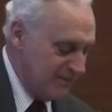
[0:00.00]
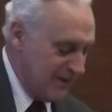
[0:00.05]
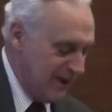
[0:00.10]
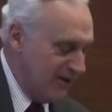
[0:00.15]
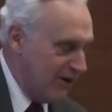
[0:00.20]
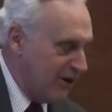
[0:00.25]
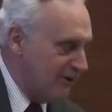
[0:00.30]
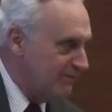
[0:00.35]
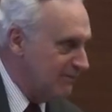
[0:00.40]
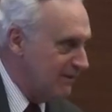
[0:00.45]

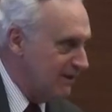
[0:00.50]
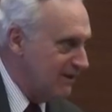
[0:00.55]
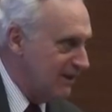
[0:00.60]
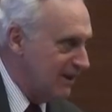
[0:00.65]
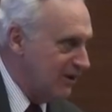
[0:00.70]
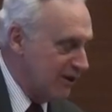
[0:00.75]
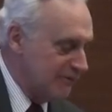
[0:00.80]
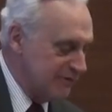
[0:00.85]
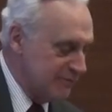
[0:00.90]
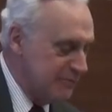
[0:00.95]
I
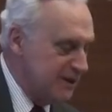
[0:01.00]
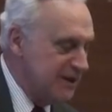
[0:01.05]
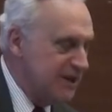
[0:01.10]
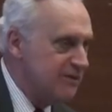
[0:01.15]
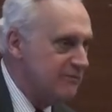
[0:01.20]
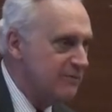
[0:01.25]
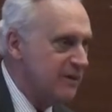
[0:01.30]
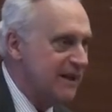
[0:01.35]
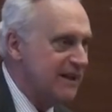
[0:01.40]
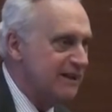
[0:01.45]
often
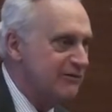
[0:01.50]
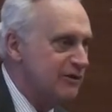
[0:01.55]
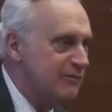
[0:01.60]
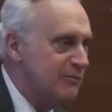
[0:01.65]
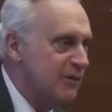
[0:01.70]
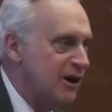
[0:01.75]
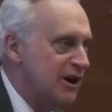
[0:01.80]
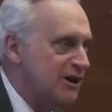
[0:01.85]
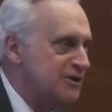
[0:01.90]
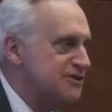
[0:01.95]
begin my
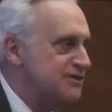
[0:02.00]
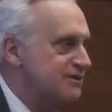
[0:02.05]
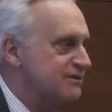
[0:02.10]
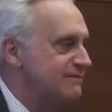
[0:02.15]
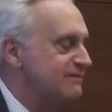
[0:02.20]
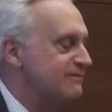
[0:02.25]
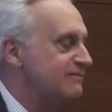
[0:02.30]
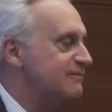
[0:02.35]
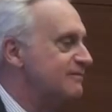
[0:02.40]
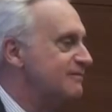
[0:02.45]
remarks
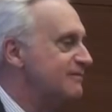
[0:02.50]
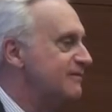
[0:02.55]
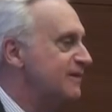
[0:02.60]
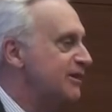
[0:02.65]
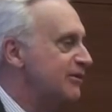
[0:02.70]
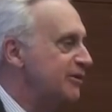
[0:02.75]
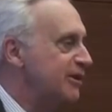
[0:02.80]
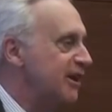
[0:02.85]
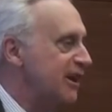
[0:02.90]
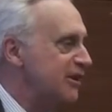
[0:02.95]

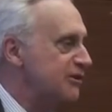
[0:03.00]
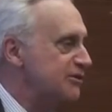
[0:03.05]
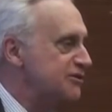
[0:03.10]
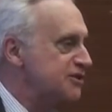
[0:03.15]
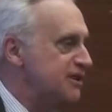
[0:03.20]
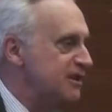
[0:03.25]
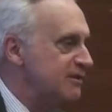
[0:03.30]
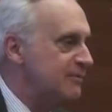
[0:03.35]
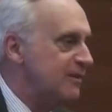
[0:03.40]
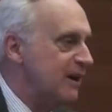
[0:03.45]
here at
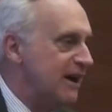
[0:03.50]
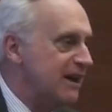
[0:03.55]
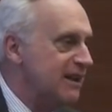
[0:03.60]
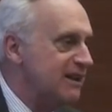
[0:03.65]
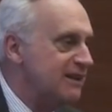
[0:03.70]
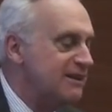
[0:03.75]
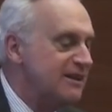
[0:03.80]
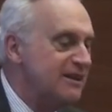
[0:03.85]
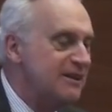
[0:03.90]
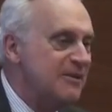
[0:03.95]
AUC
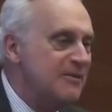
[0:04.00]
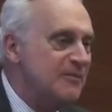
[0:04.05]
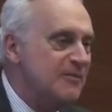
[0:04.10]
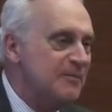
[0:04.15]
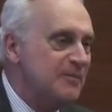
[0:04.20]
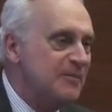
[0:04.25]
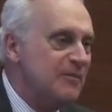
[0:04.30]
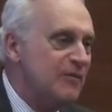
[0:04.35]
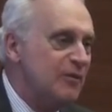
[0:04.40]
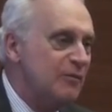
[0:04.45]
by
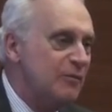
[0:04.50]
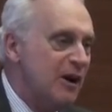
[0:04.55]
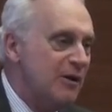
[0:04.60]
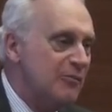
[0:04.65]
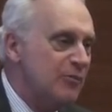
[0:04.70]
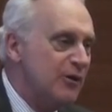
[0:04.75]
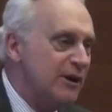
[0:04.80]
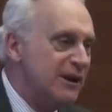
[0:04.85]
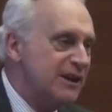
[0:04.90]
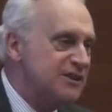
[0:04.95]

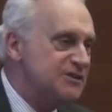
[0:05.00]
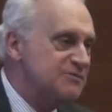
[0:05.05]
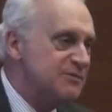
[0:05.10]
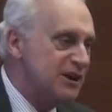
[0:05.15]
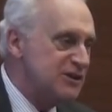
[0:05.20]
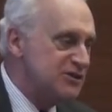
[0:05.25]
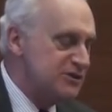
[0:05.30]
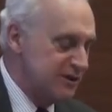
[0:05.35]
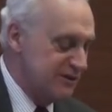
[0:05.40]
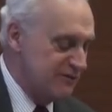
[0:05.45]
remembering,
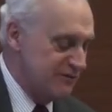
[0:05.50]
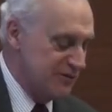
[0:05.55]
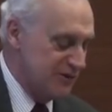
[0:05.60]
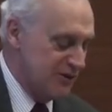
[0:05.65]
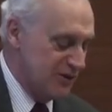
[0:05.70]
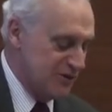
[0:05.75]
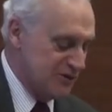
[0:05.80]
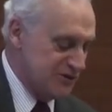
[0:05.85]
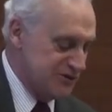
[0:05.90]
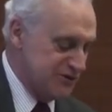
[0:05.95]
especially for
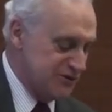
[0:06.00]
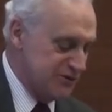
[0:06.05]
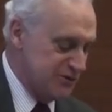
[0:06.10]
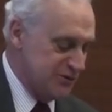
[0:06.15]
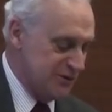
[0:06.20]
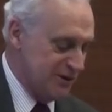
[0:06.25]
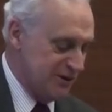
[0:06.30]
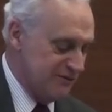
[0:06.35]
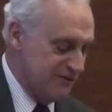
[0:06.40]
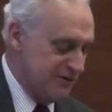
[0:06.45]
those
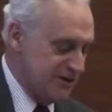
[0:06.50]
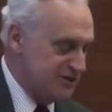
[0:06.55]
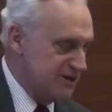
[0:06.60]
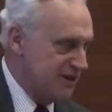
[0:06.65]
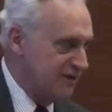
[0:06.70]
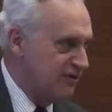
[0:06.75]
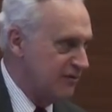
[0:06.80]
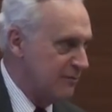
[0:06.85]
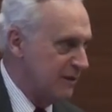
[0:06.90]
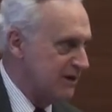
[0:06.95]
who are
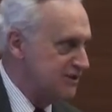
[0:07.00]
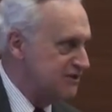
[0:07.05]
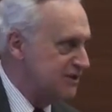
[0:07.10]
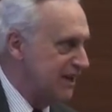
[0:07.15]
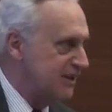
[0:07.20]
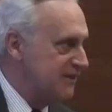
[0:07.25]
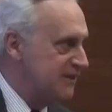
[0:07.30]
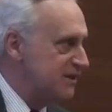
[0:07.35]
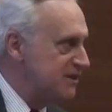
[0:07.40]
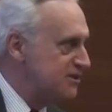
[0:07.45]
visiting from
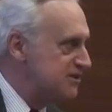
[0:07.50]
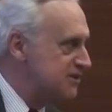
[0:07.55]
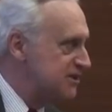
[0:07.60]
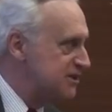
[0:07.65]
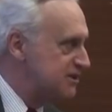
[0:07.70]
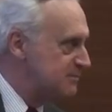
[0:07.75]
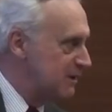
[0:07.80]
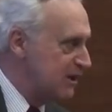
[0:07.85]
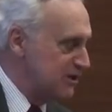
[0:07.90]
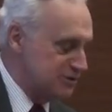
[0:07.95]
outside, that this is a
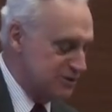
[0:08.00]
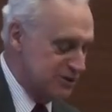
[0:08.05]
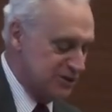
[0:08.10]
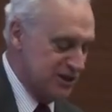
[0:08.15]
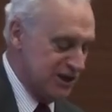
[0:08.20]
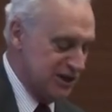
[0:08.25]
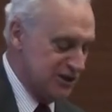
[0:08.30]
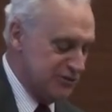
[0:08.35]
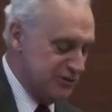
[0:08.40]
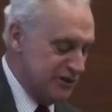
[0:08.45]
special
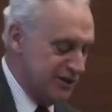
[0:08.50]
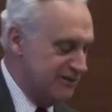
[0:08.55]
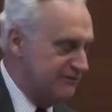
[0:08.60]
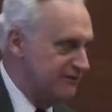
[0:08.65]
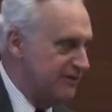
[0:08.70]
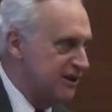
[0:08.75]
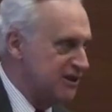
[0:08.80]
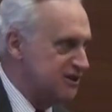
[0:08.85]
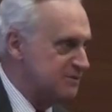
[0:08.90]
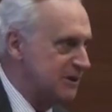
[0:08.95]
country at a
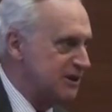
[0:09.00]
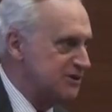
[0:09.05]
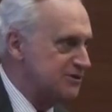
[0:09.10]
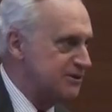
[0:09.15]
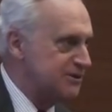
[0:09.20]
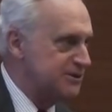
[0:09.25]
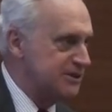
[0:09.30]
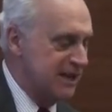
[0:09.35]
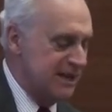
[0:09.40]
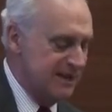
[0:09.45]
very
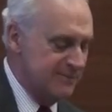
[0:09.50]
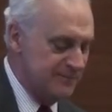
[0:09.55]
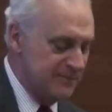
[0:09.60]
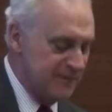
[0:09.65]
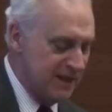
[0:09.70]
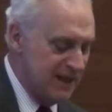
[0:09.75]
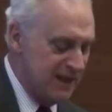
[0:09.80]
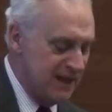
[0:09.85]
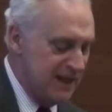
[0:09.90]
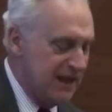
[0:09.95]
special time,
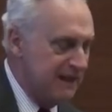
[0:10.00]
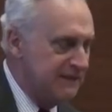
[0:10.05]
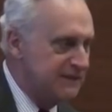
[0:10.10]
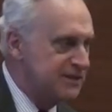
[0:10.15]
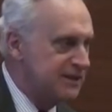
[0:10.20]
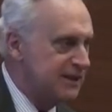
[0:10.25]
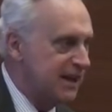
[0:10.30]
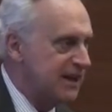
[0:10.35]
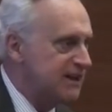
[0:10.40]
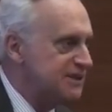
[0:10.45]
and
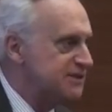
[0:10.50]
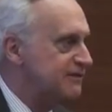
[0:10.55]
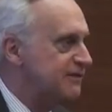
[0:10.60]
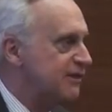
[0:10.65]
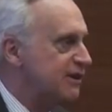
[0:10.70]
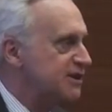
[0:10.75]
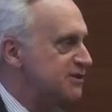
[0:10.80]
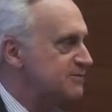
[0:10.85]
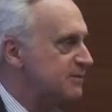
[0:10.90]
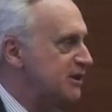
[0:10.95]
tonight is a
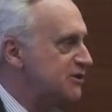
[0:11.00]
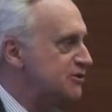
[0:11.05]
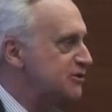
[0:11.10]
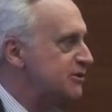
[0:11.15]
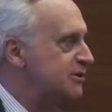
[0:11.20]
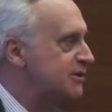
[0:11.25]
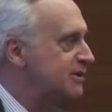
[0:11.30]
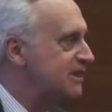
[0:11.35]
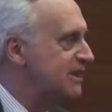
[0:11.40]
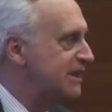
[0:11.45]
very
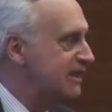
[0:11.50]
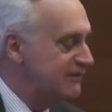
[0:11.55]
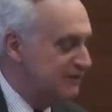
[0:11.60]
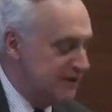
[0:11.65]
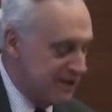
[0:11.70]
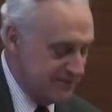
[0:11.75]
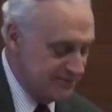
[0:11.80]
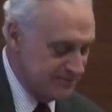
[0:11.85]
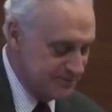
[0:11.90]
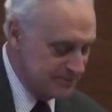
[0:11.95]
special
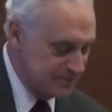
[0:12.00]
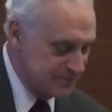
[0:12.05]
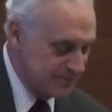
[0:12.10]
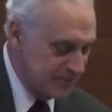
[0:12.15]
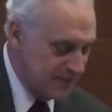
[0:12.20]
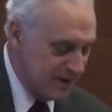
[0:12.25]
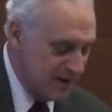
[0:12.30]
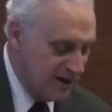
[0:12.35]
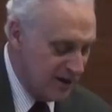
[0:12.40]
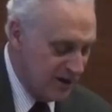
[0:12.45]
evening.
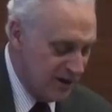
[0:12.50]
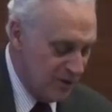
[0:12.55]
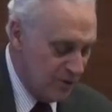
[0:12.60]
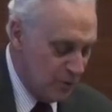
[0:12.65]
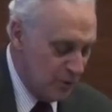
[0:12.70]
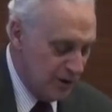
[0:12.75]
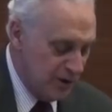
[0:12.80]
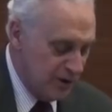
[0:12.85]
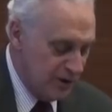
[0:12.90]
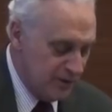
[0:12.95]

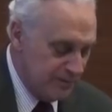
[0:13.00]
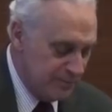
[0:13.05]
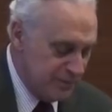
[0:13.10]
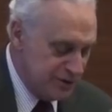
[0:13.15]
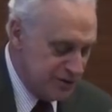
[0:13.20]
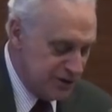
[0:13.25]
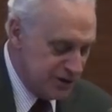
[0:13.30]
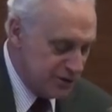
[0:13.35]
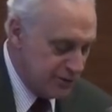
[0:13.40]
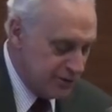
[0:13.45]
We're
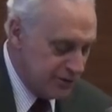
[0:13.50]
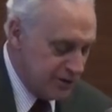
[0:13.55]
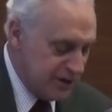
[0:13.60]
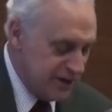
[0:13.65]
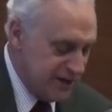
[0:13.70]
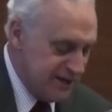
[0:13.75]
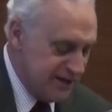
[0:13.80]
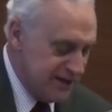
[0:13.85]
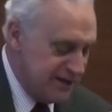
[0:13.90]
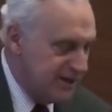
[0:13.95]

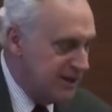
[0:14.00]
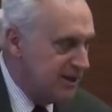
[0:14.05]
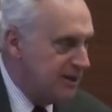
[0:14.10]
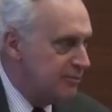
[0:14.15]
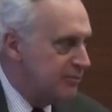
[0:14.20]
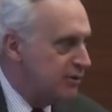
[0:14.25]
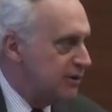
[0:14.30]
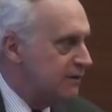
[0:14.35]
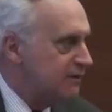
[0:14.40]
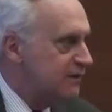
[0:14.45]
particularly
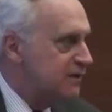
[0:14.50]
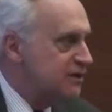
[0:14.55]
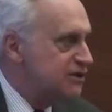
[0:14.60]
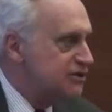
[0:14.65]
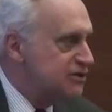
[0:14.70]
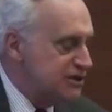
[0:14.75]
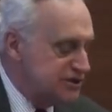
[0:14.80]
privileged